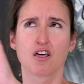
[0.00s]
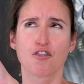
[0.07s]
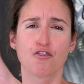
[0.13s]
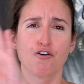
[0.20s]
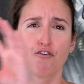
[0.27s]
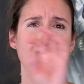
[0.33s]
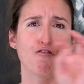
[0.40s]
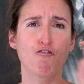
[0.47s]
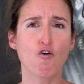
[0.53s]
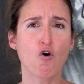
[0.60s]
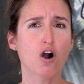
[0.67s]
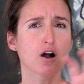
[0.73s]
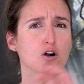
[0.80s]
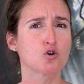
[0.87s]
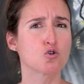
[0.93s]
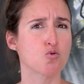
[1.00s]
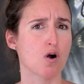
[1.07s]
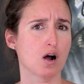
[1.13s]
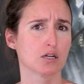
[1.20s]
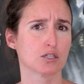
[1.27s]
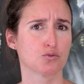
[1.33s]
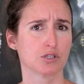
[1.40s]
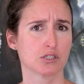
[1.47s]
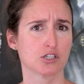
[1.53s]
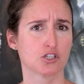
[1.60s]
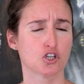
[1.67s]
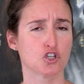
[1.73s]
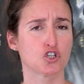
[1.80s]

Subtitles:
The 4 quadrants